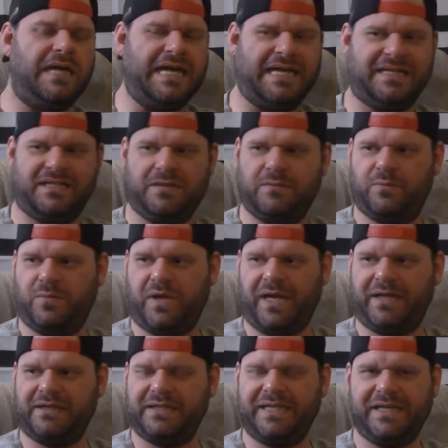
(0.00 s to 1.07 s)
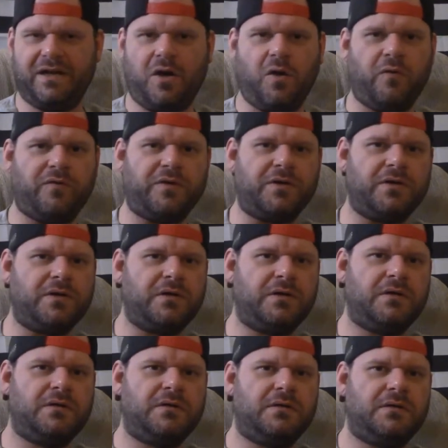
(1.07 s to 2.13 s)
and you, like, lean over
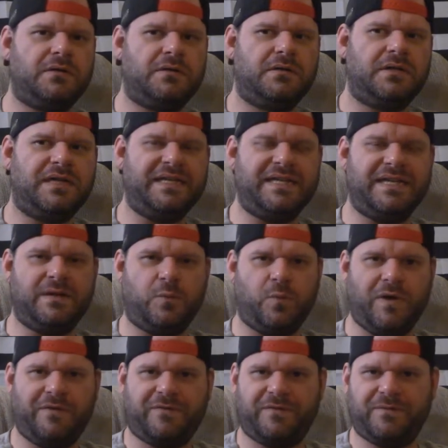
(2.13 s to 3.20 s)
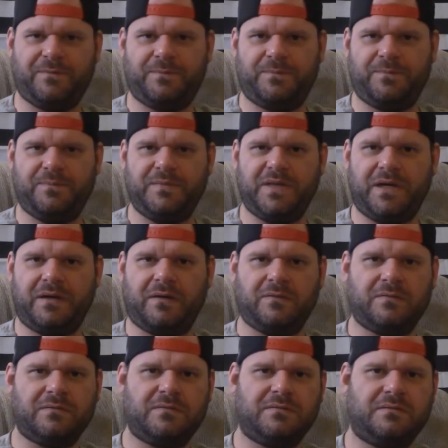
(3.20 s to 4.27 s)
and you get a whiff of, you
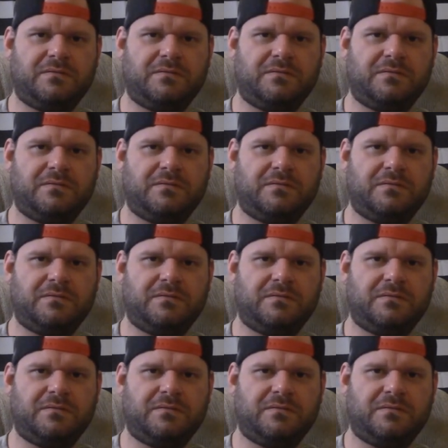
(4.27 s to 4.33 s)
know,